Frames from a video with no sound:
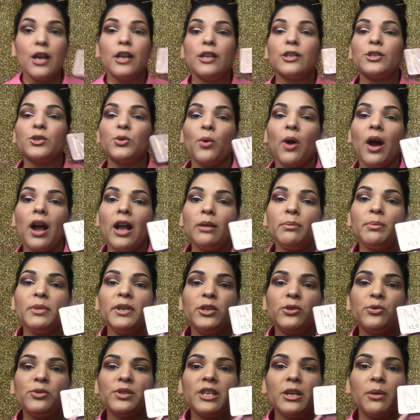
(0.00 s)
So I'll be
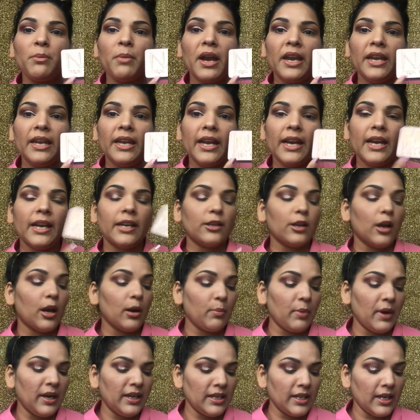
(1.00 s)
using my
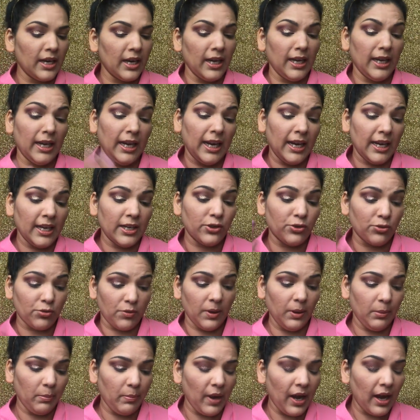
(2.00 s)
Urban Decay Naked
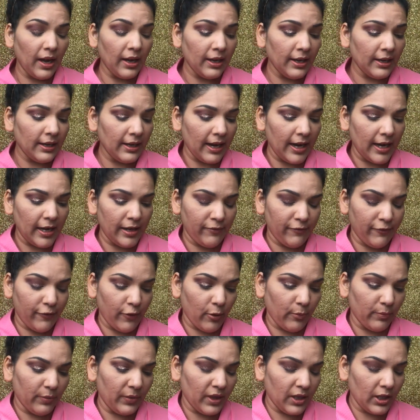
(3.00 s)
3 palette, and
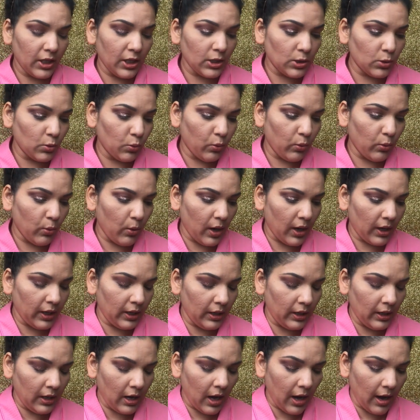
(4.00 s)
from this
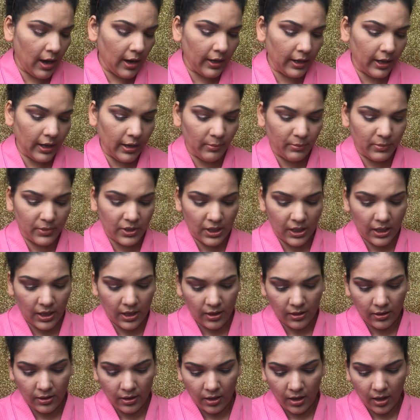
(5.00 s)
one I am
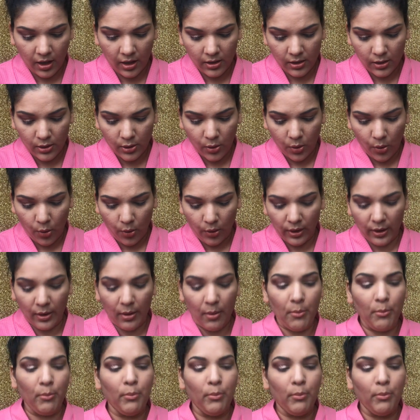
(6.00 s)
taking the color called